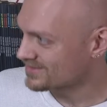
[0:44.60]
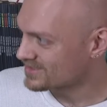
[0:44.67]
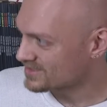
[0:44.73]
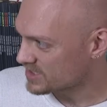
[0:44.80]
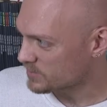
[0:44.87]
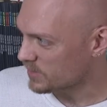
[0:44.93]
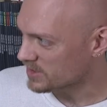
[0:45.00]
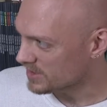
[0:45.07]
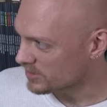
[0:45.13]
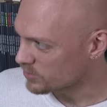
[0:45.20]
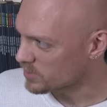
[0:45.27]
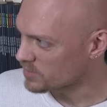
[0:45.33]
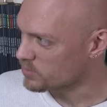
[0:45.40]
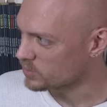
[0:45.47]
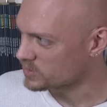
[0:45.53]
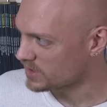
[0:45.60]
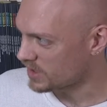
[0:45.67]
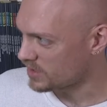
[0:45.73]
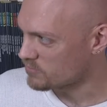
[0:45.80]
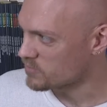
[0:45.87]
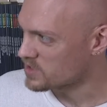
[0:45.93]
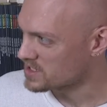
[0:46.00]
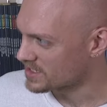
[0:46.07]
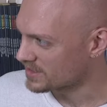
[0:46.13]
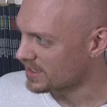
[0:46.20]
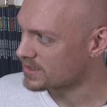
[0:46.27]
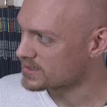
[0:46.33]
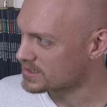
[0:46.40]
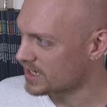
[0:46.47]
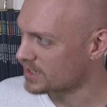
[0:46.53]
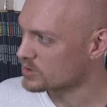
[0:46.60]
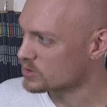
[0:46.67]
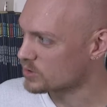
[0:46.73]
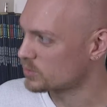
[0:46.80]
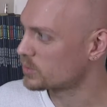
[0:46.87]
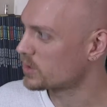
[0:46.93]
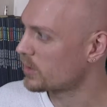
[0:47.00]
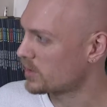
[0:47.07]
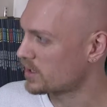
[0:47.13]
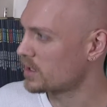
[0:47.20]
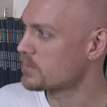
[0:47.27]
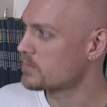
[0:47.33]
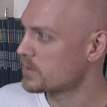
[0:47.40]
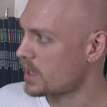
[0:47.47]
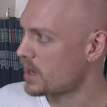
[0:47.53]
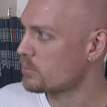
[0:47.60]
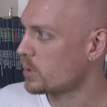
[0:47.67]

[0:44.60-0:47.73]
spend a little bit more time reading that section or going over that